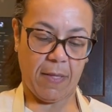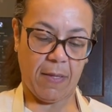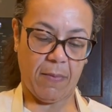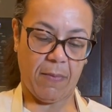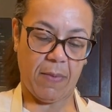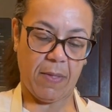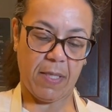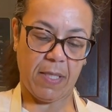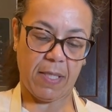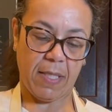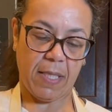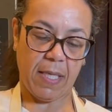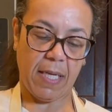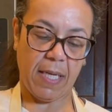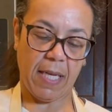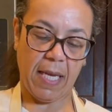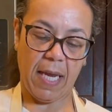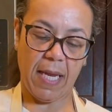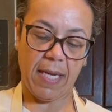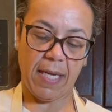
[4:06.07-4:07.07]
We're just going
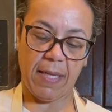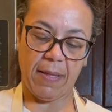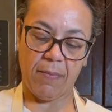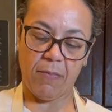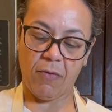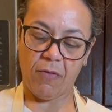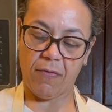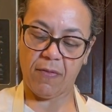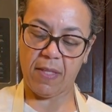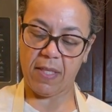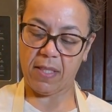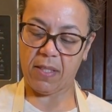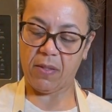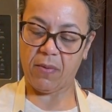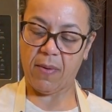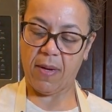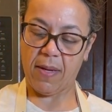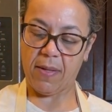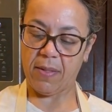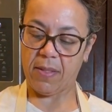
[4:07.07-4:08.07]
to kind of move this
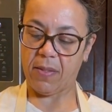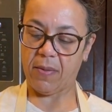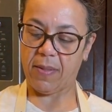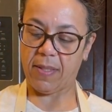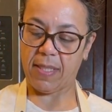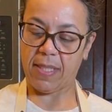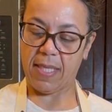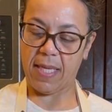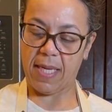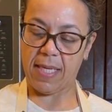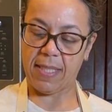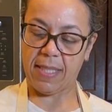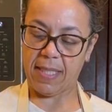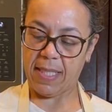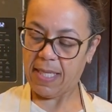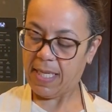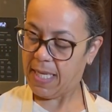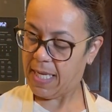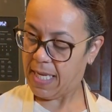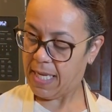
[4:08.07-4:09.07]
around so it's nice
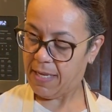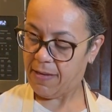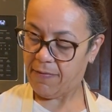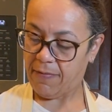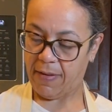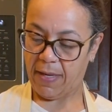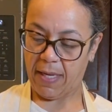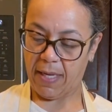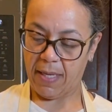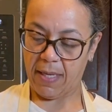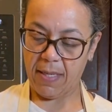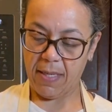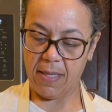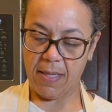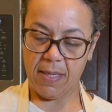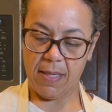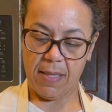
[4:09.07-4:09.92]
and even.